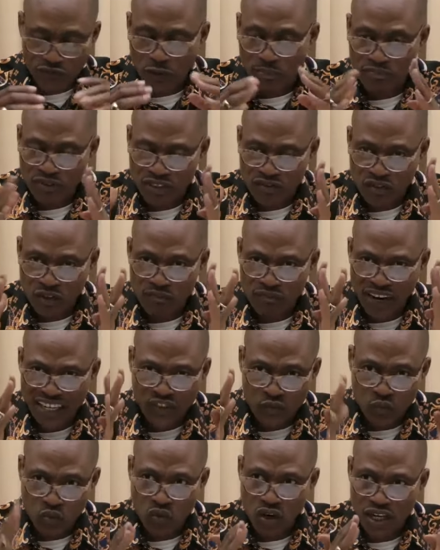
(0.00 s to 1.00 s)
from
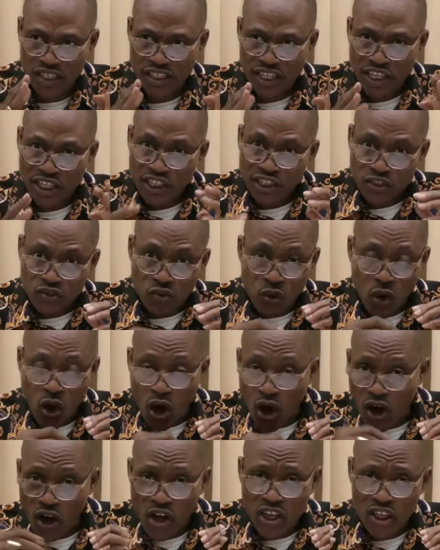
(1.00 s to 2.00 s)
verse 1 to
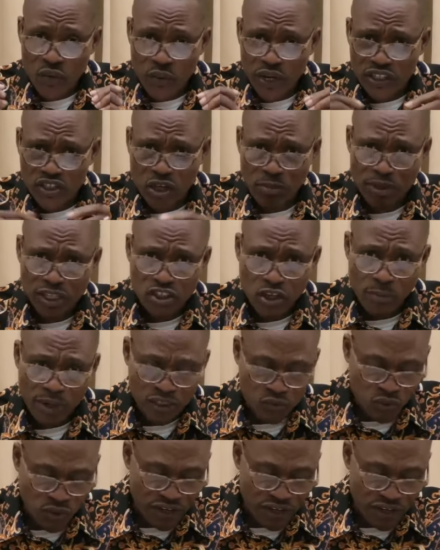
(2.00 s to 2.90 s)
all the way to Numbers